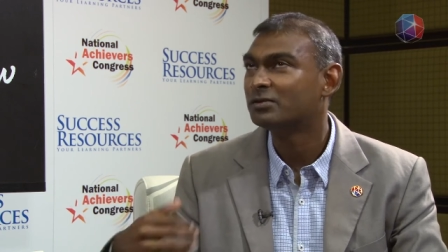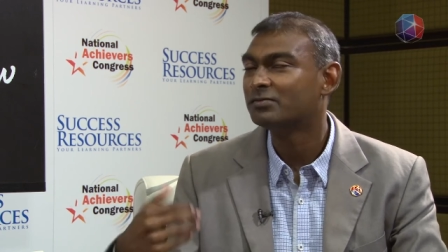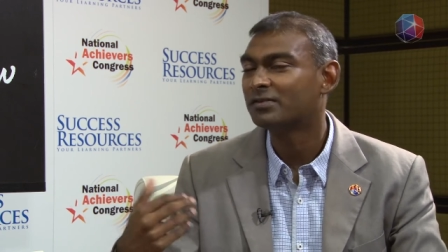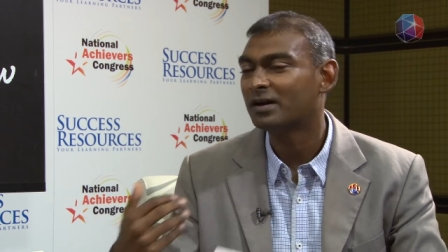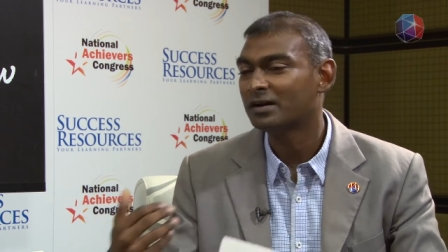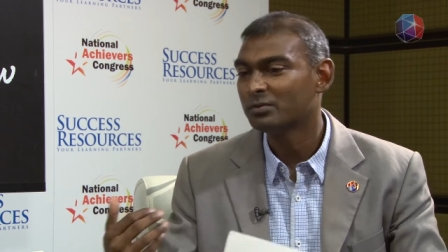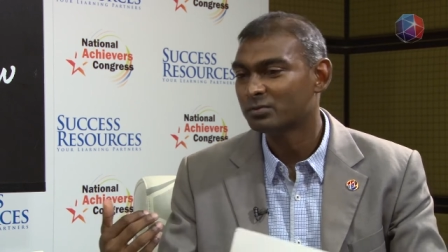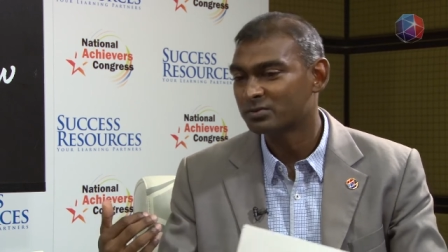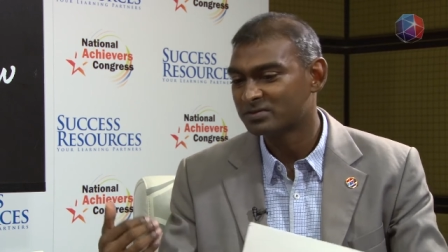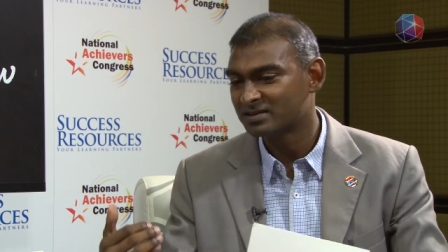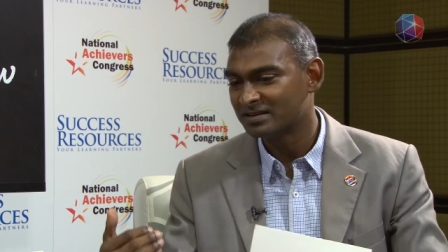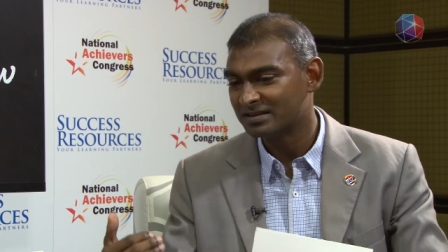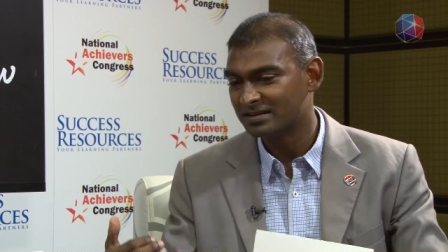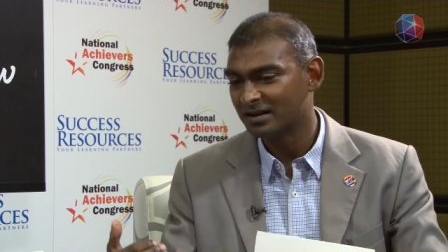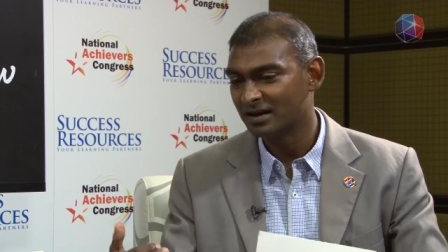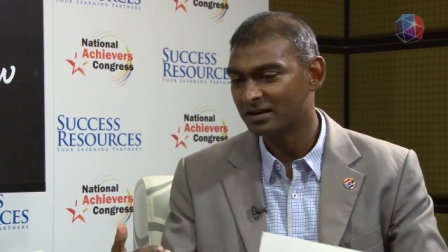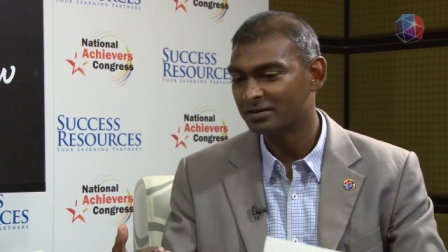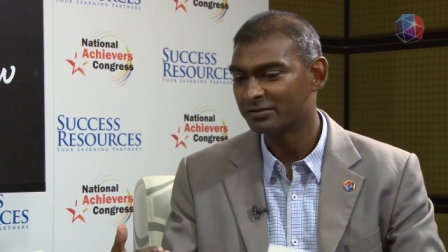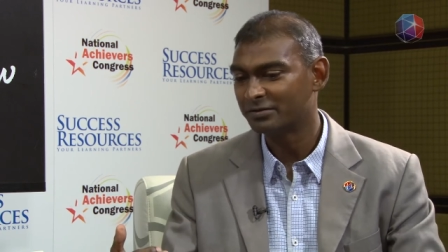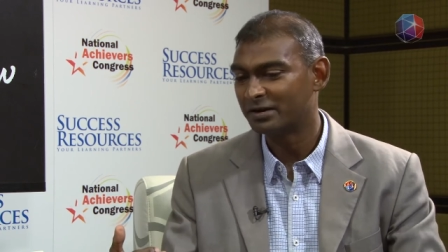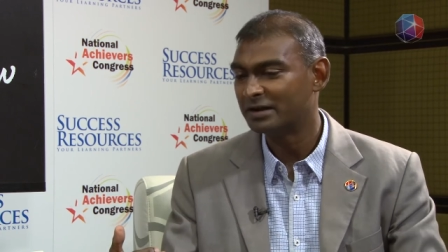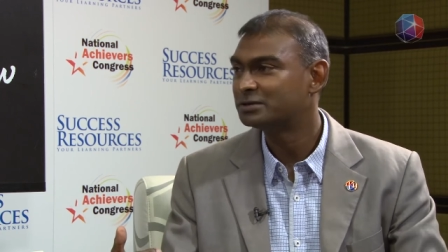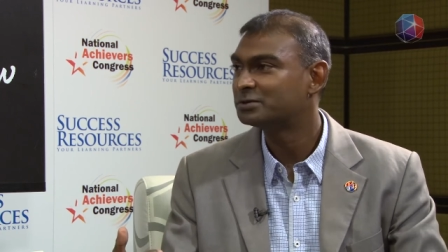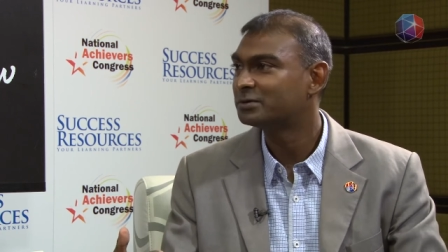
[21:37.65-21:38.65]
if I was a young
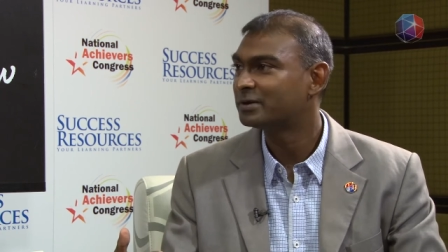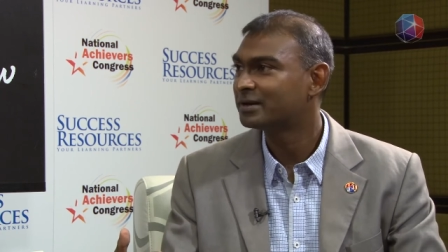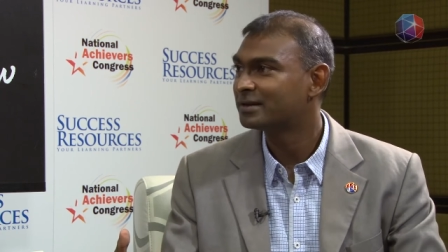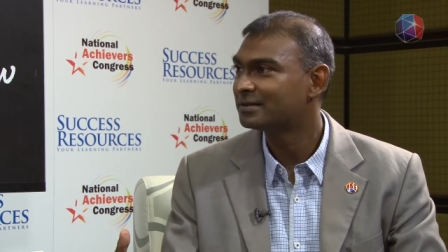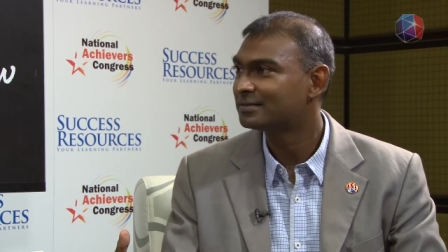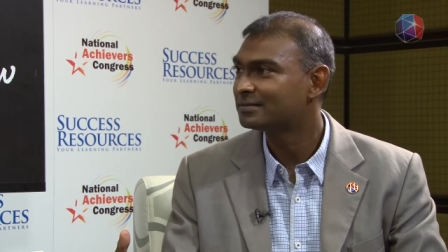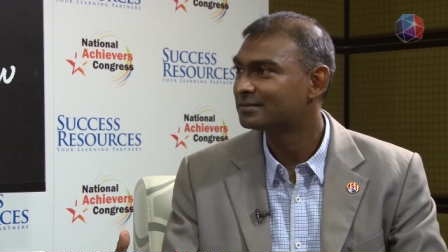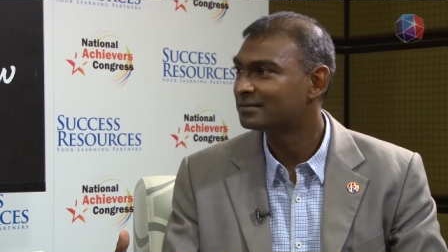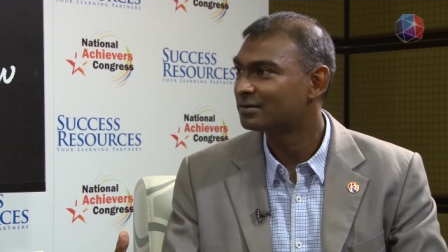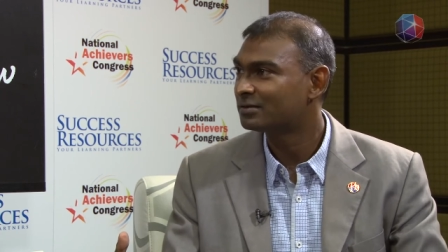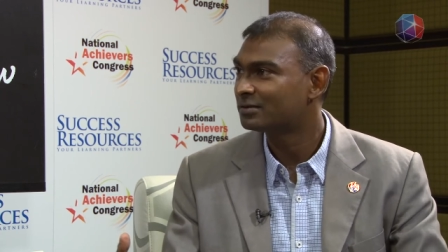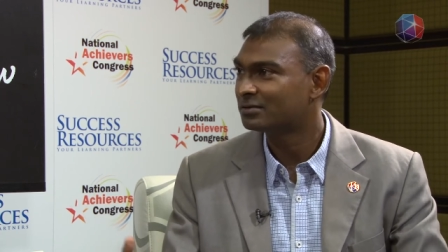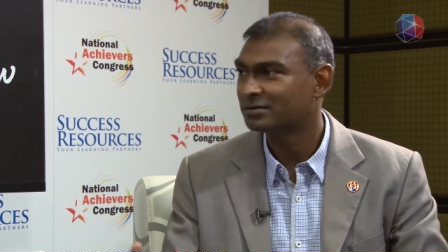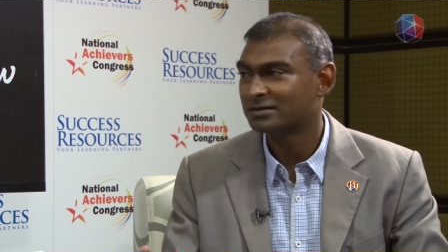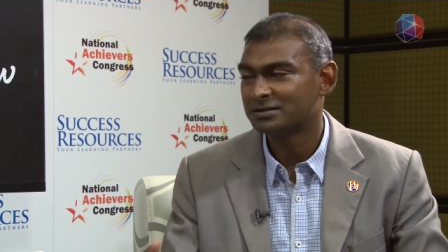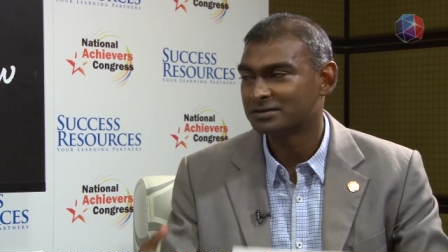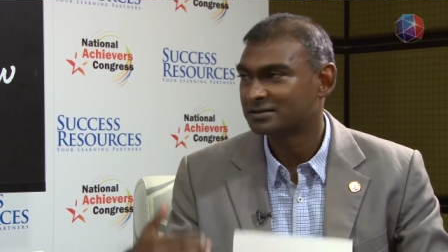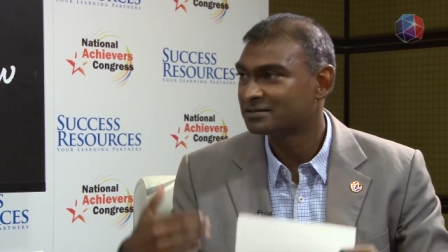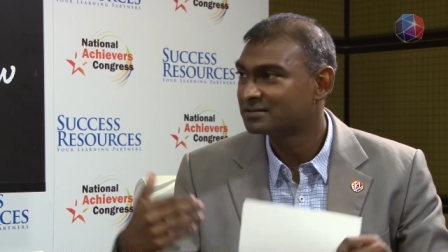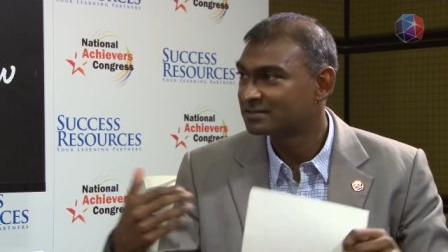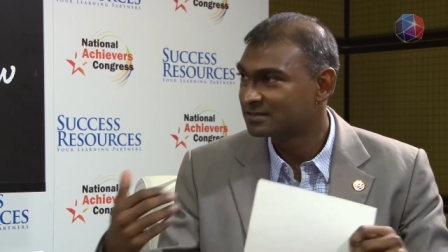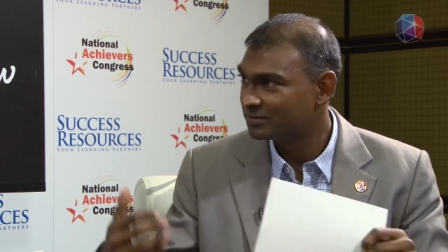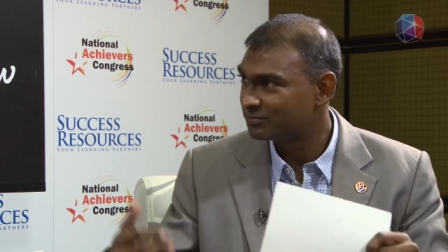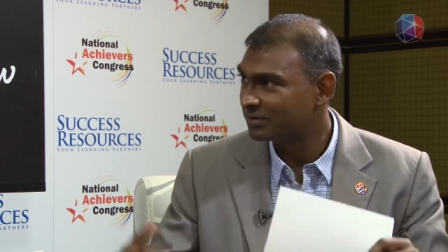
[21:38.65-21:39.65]
graduate or
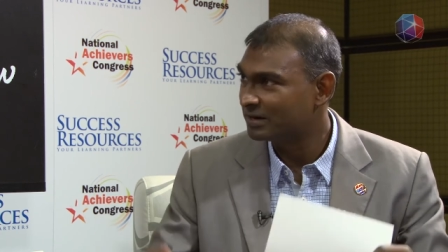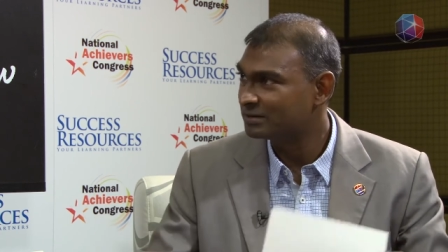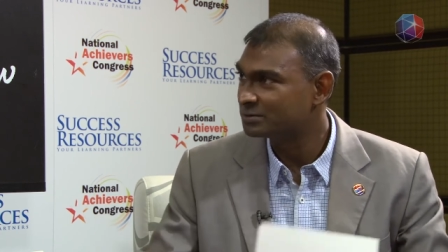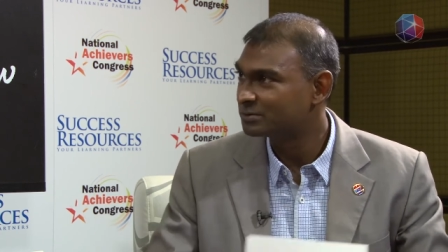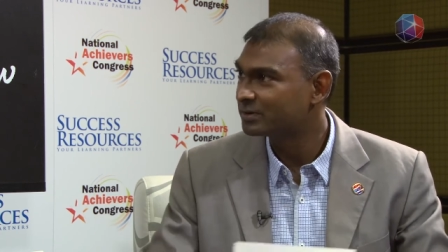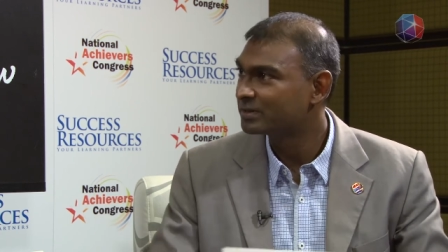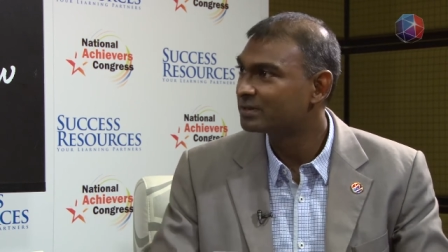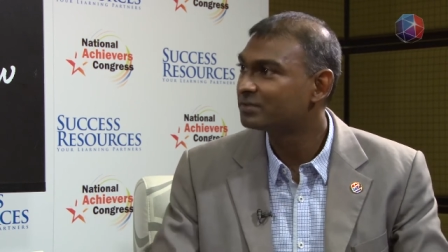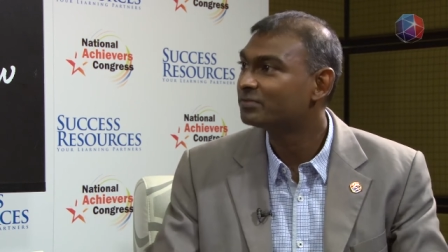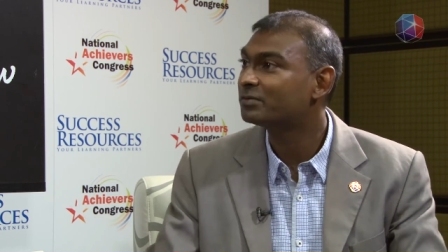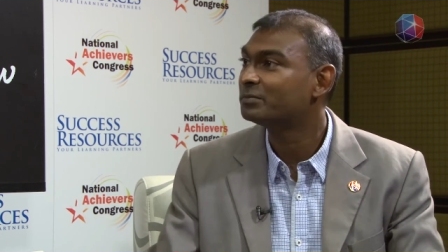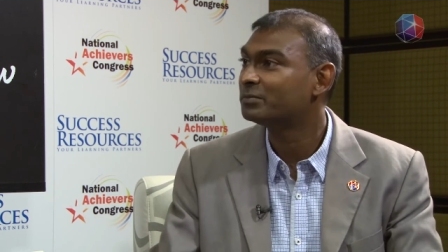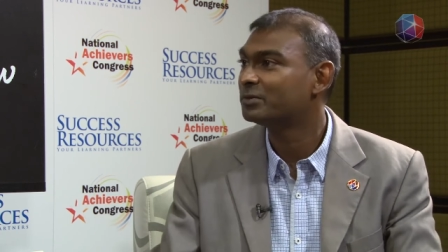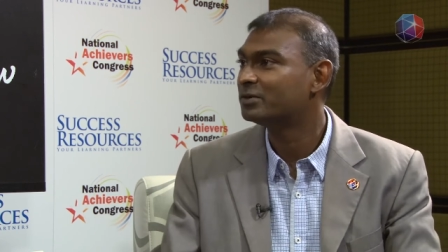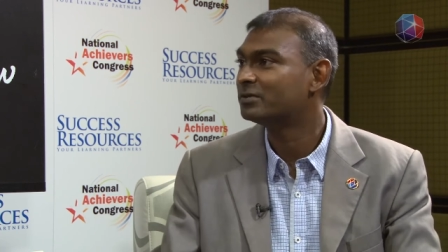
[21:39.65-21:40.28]
just graduated from